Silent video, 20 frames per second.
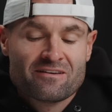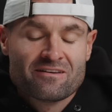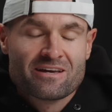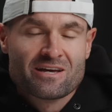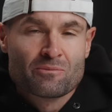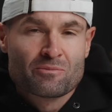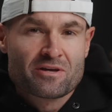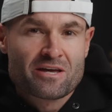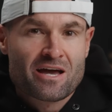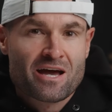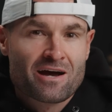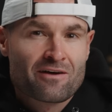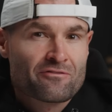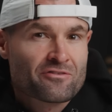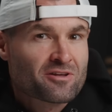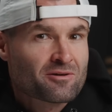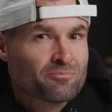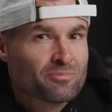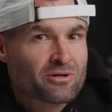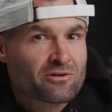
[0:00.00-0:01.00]
and we have
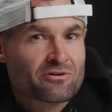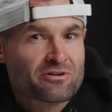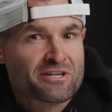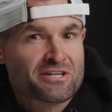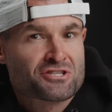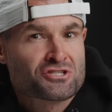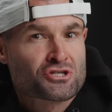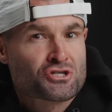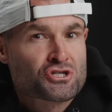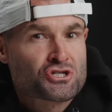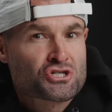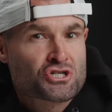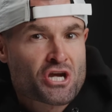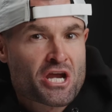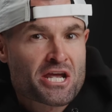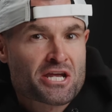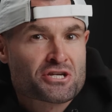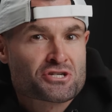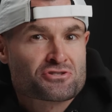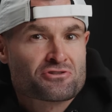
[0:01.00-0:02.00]
the ability to
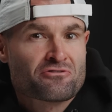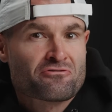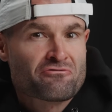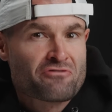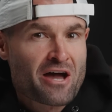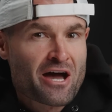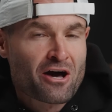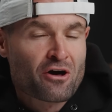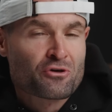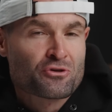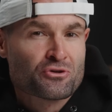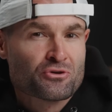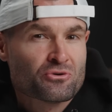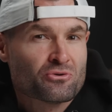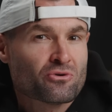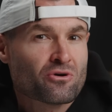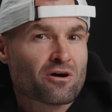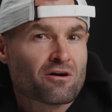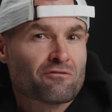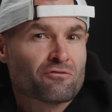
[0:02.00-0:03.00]
change the
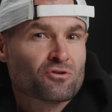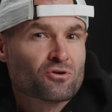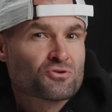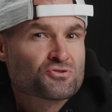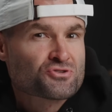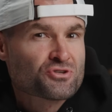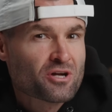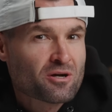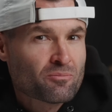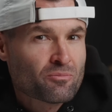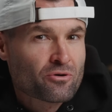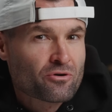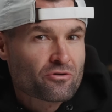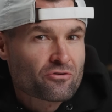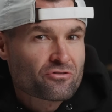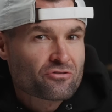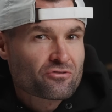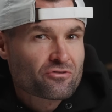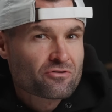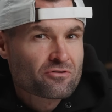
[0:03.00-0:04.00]
value of those
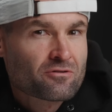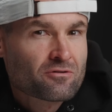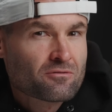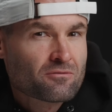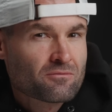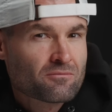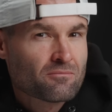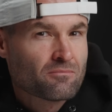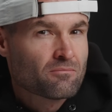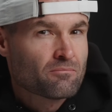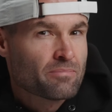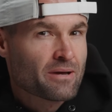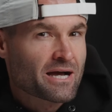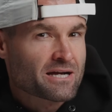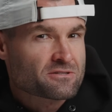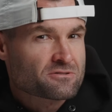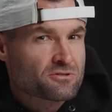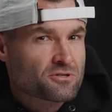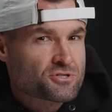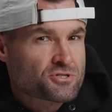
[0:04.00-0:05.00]
numbers.
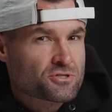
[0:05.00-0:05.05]
Back to the